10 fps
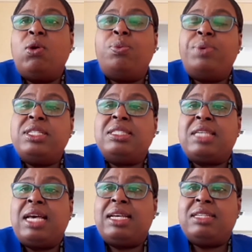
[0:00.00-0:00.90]
open
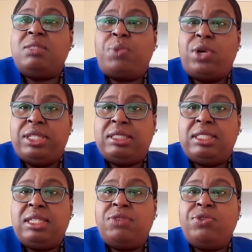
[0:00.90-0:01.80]
skies
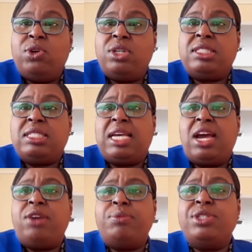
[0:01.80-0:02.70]
policy, of course, the
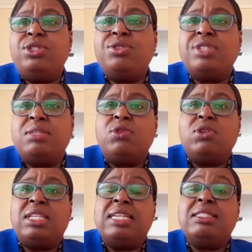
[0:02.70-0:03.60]
Caribbean Tourism
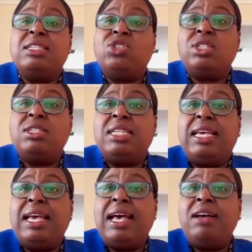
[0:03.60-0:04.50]
Organization,
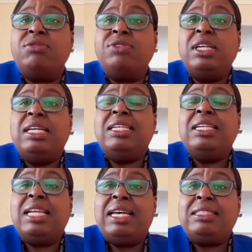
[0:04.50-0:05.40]
they have
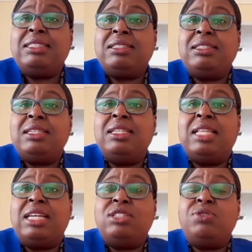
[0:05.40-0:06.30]
led in
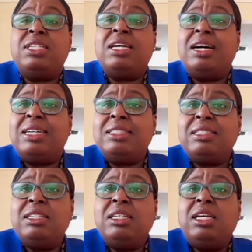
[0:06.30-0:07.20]
that regard.
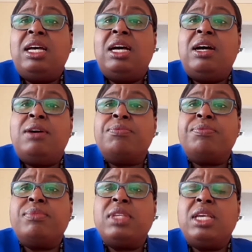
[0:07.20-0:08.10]

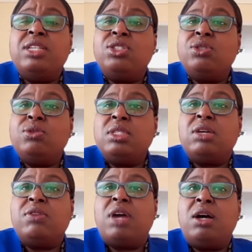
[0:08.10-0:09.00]
Issues
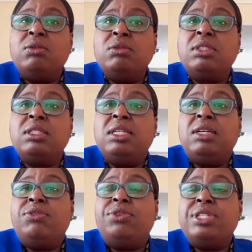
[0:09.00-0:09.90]
around,
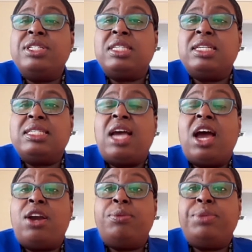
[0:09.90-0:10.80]
for instance,
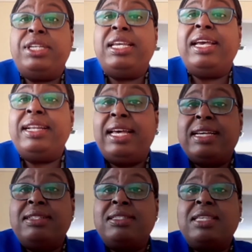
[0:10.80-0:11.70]
Caribbean
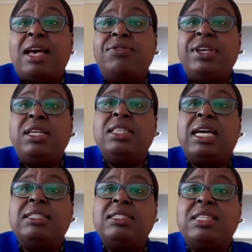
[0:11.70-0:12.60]
Airlines having
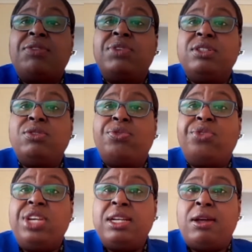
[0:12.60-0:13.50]
that seventh
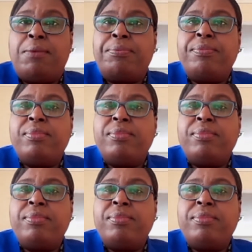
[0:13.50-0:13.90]
freedom